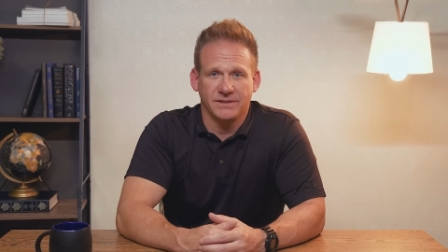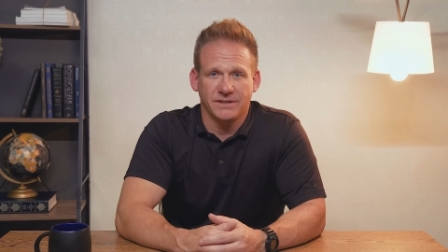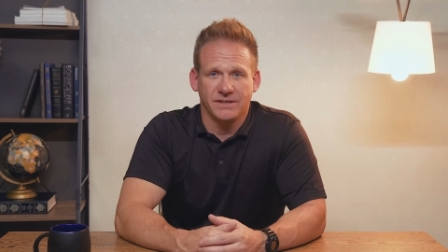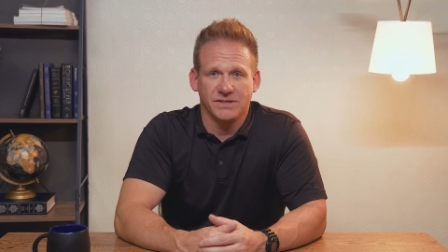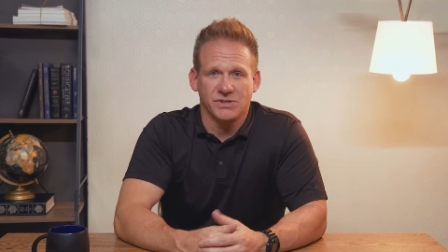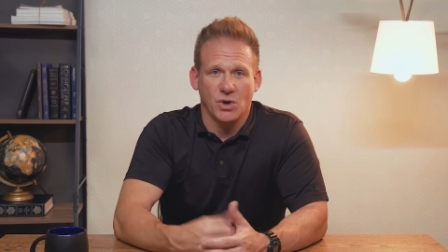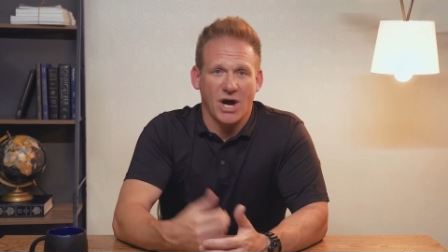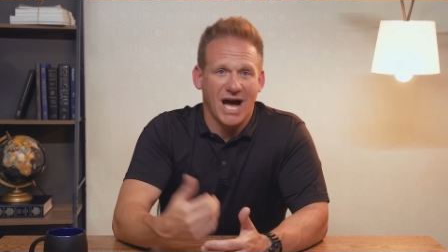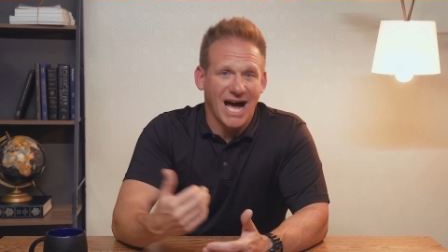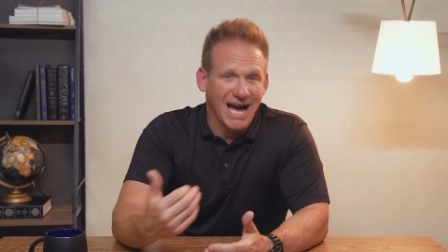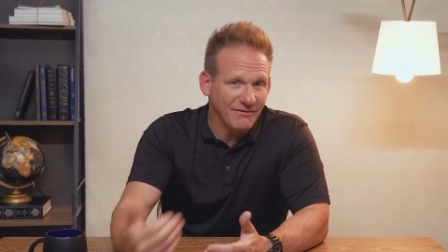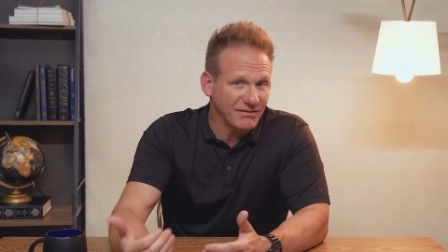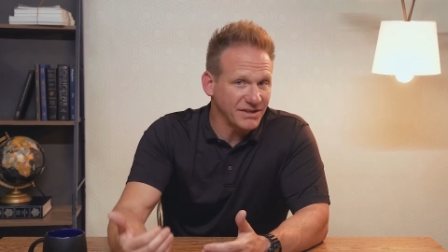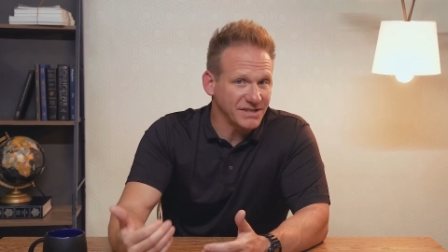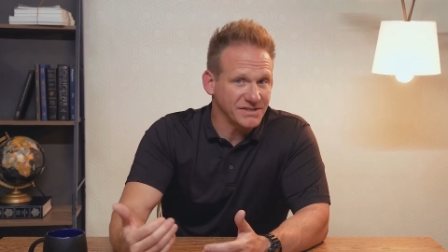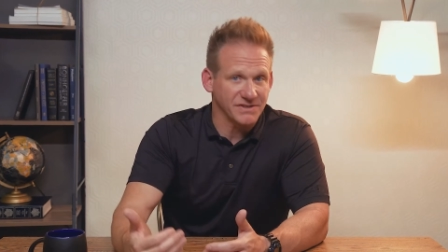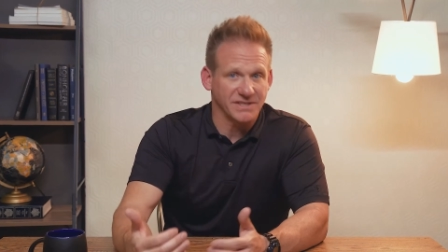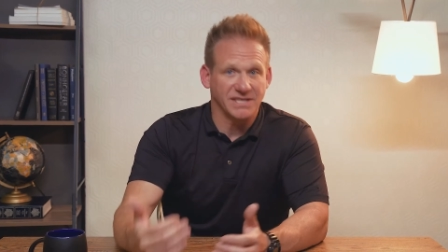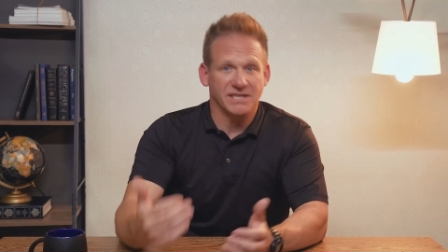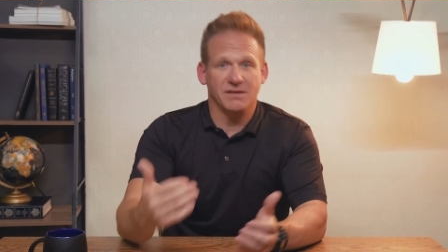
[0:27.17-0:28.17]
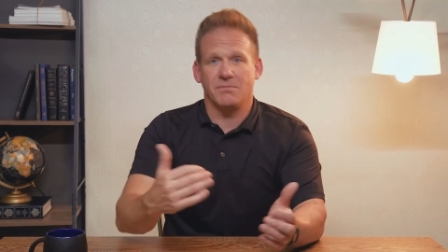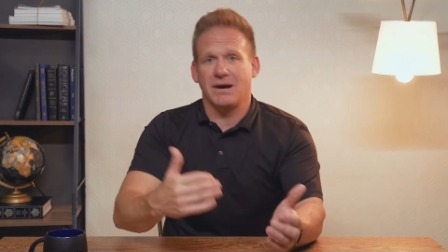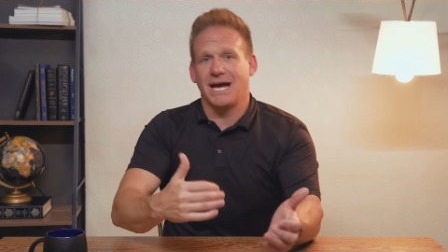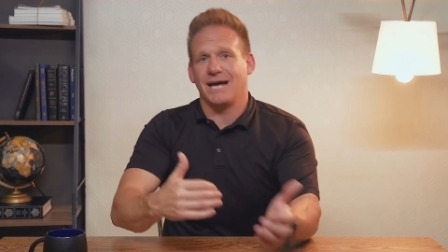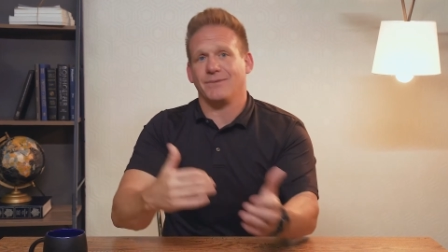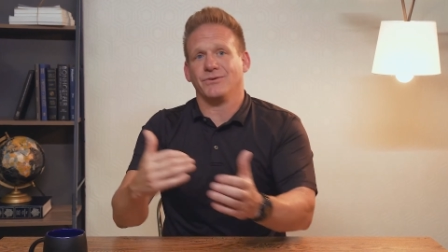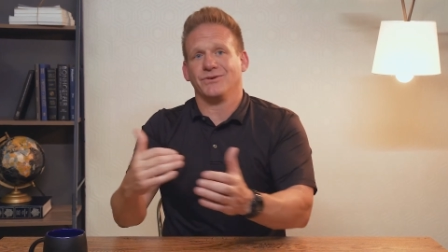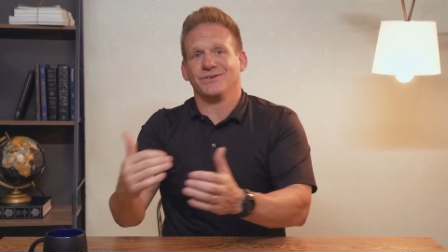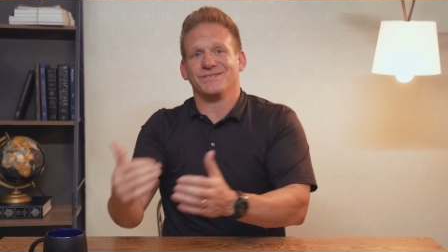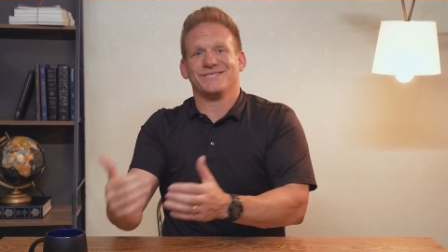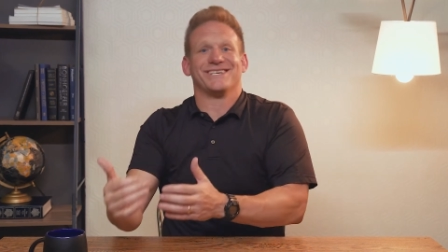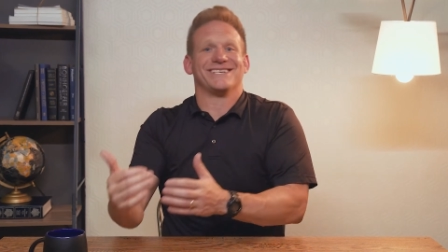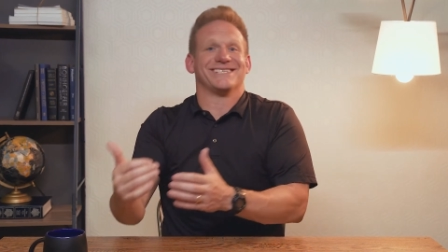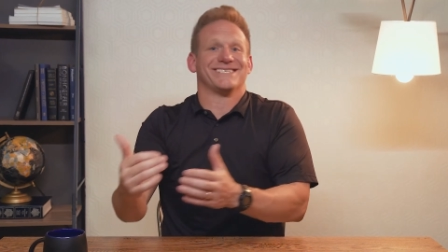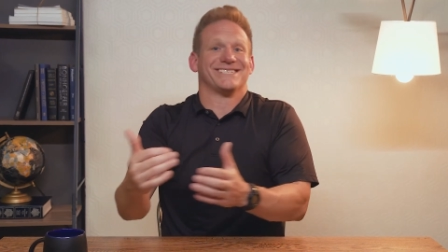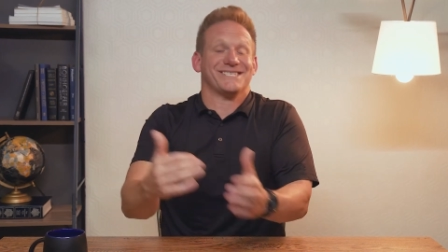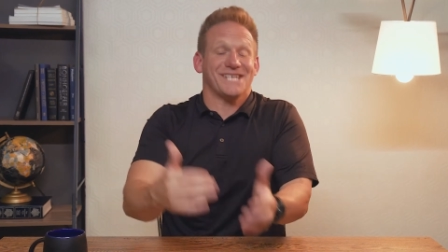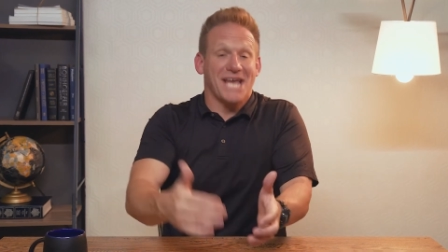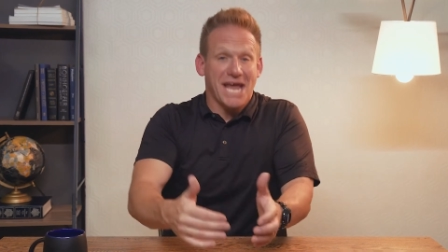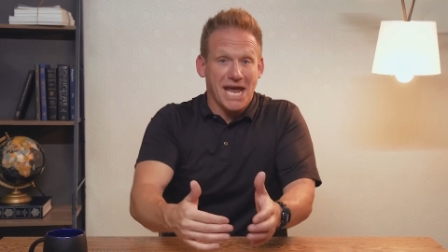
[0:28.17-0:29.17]
So obviously, the Bible is going to
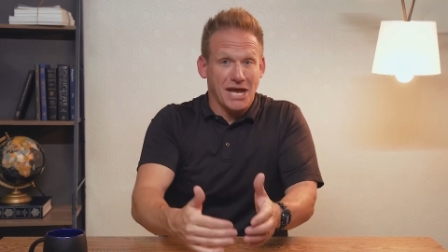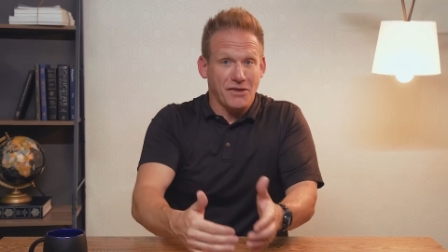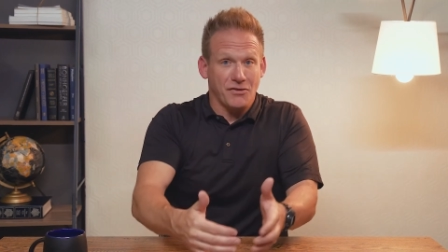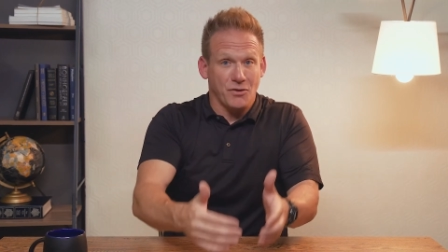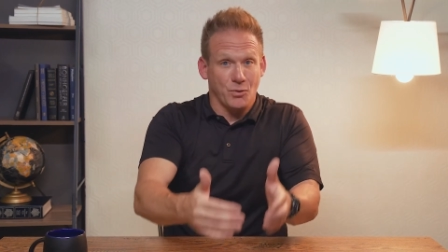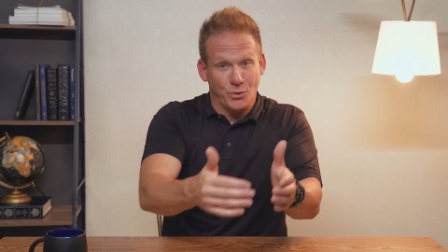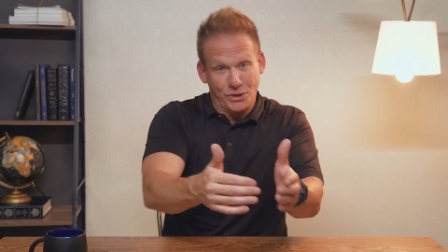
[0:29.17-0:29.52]
say that